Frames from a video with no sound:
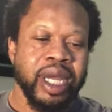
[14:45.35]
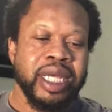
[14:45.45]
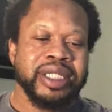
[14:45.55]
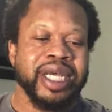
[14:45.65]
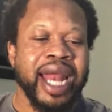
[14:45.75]

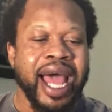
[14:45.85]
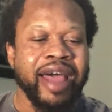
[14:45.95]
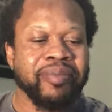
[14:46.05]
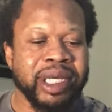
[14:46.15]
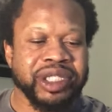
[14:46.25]
Said, "I
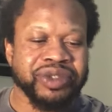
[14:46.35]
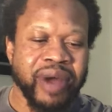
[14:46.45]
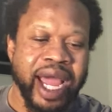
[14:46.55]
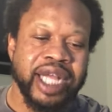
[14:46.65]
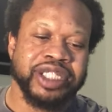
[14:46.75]
have been
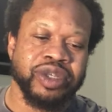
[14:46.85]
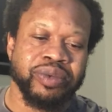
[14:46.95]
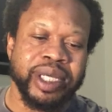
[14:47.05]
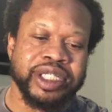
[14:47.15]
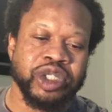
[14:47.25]
trying to
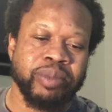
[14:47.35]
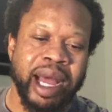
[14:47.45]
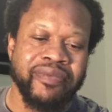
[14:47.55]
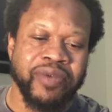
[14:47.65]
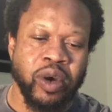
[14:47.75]
reach you
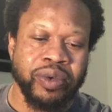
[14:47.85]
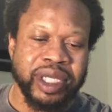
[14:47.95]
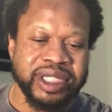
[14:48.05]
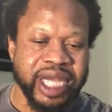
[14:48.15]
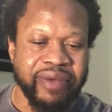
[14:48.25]
by phone
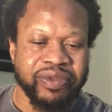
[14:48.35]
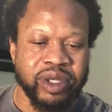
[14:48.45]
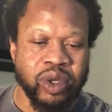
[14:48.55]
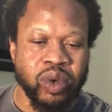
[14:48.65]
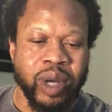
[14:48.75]
this
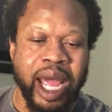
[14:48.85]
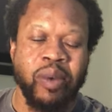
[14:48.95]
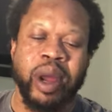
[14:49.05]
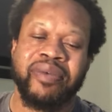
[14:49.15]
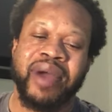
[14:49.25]
afternoon.
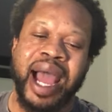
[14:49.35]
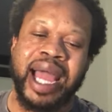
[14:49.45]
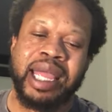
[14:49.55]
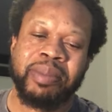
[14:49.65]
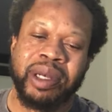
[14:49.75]
However, I
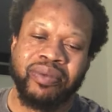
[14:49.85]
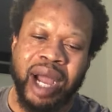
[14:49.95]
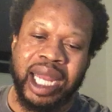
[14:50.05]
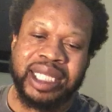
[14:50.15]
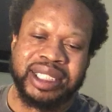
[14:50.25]
am in
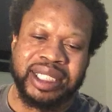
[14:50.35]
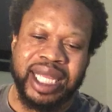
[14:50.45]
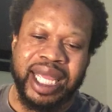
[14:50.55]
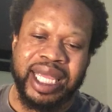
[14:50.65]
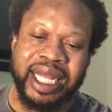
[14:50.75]
Raleigh
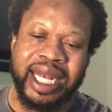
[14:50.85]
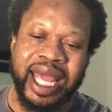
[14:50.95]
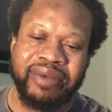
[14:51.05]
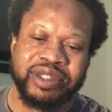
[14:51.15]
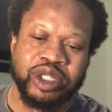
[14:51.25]
today and
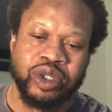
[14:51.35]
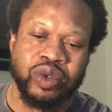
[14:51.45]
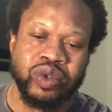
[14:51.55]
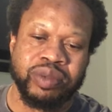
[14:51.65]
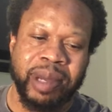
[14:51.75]
have to
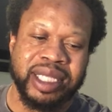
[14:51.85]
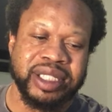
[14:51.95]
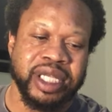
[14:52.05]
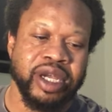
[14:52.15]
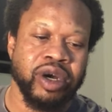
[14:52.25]
use my
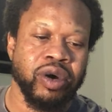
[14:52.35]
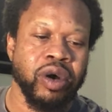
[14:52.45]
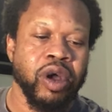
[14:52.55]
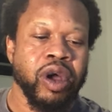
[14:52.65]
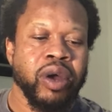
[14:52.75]
cell
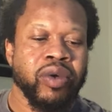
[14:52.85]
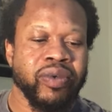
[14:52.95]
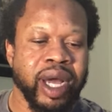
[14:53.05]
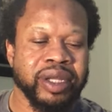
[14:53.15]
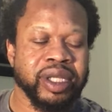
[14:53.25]

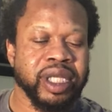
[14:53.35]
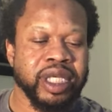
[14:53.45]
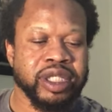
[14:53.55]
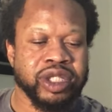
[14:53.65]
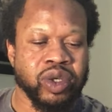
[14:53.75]
rather than
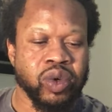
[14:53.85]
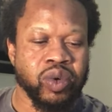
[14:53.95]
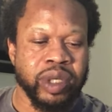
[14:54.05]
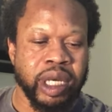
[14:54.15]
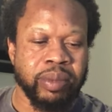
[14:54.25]
the school
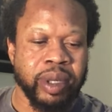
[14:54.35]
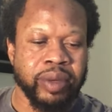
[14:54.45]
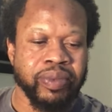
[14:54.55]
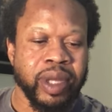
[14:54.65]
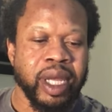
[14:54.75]
number.
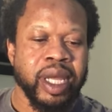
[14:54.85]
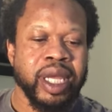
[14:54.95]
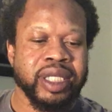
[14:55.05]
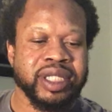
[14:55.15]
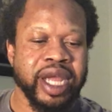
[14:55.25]

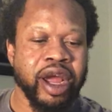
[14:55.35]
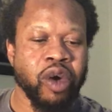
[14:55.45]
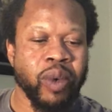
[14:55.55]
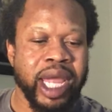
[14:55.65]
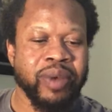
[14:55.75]
Is there a
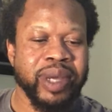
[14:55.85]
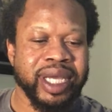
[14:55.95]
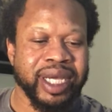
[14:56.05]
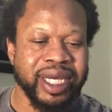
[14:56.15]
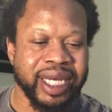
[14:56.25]
way we
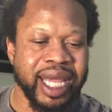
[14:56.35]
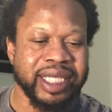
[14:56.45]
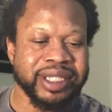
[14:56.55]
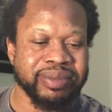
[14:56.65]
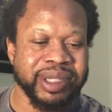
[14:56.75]
can connect
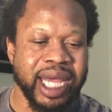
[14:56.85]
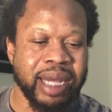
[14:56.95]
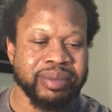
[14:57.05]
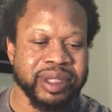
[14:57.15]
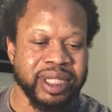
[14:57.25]

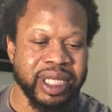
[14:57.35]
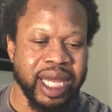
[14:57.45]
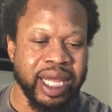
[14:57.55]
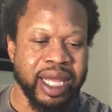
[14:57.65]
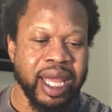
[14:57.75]
sometime today?